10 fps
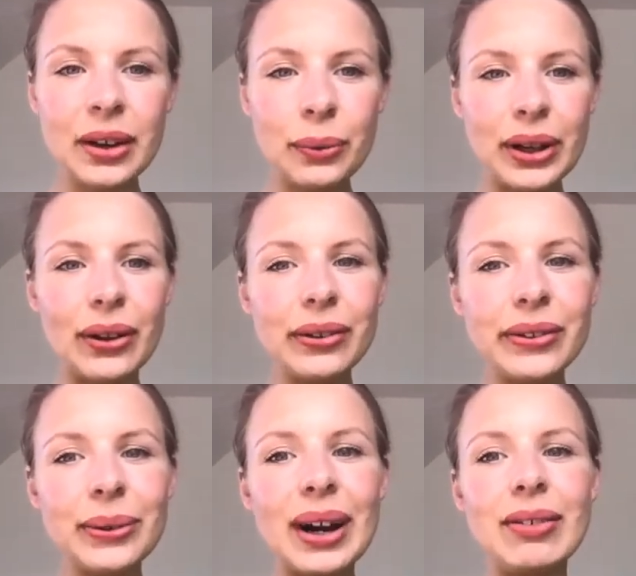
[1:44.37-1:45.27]
We
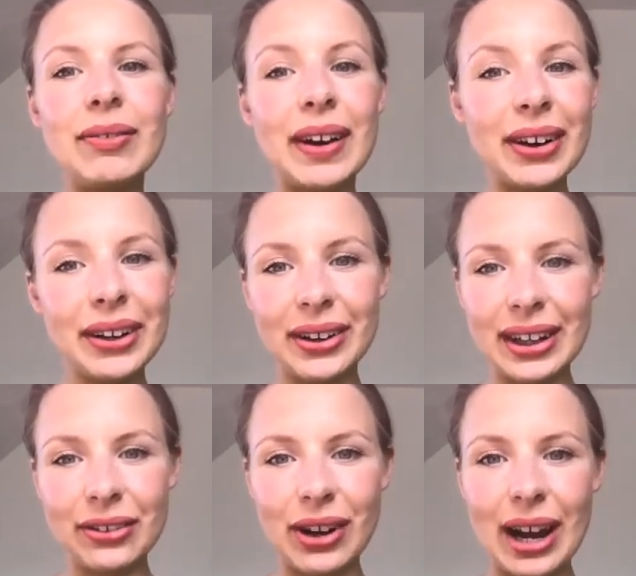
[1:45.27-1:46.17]
also have a very
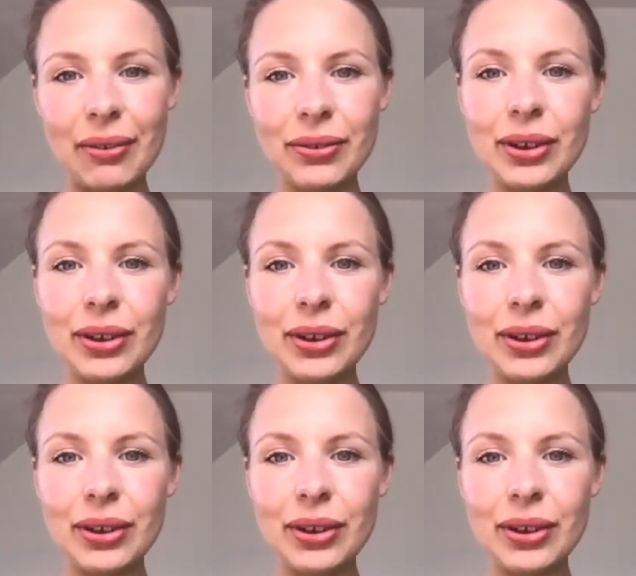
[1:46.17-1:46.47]
early draft